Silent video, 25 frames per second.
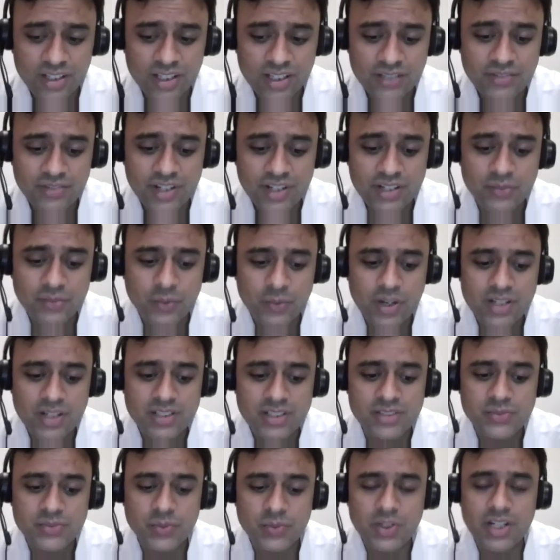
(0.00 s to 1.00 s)
fact,
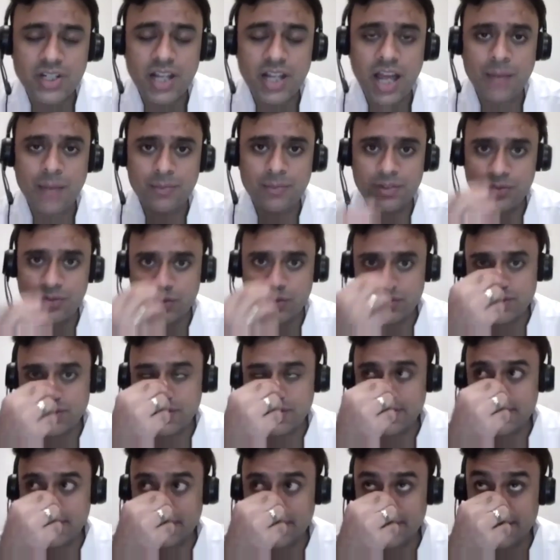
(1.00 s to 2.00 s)
once what happened was
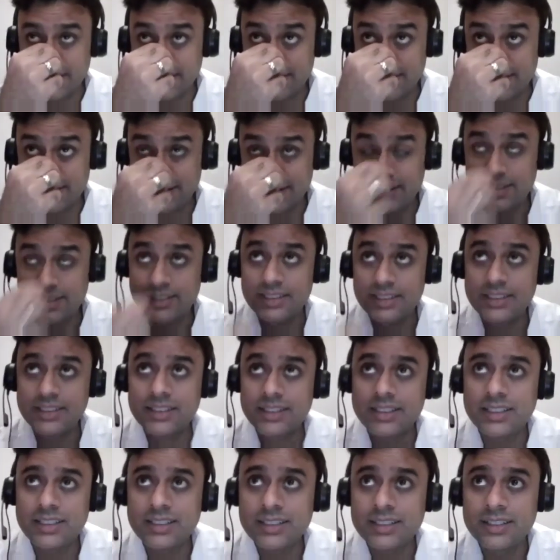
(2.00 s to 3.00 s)
that in an
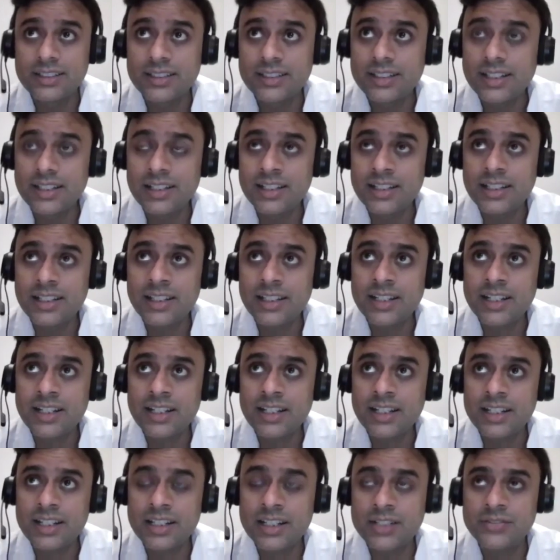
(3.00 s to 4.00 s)

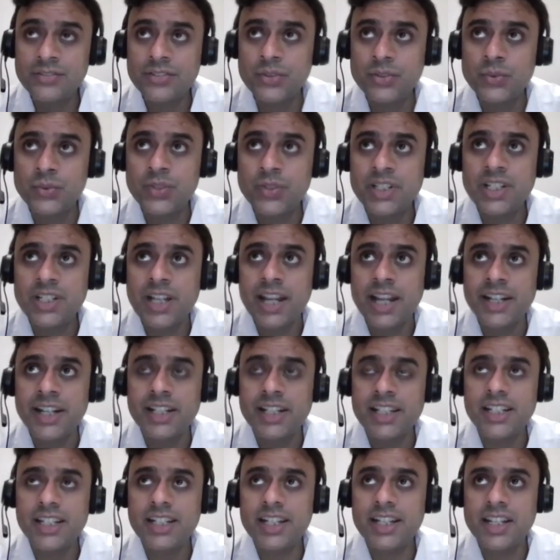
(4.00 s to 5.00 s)
interview in
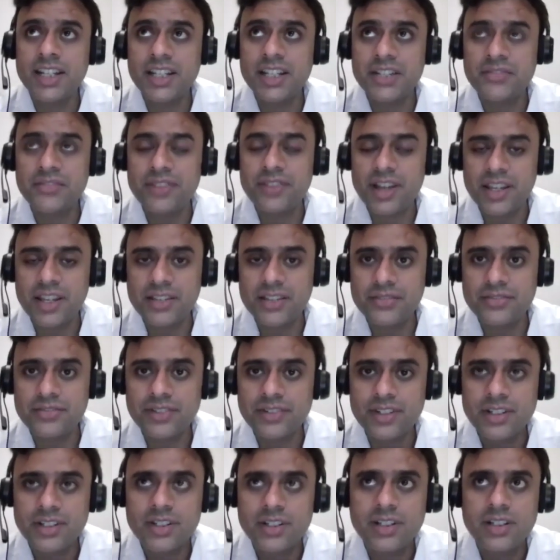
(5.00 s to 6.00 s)
1995,
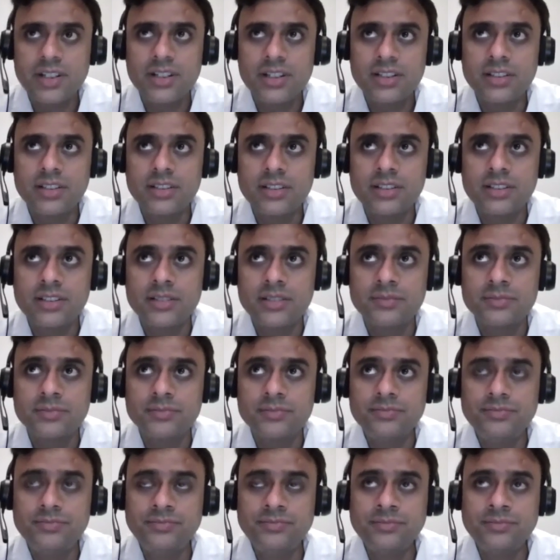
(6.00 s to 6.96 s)
um,